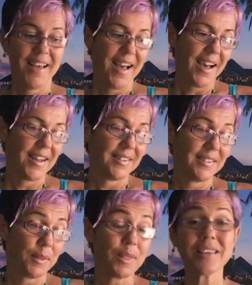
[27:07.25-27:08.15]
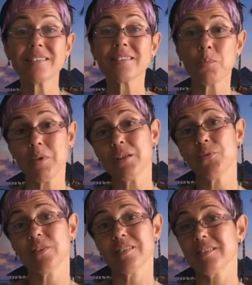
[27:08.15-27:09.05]
And thank you so much
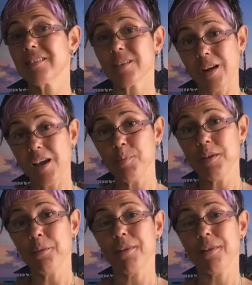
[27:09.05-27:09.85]
for subscribing.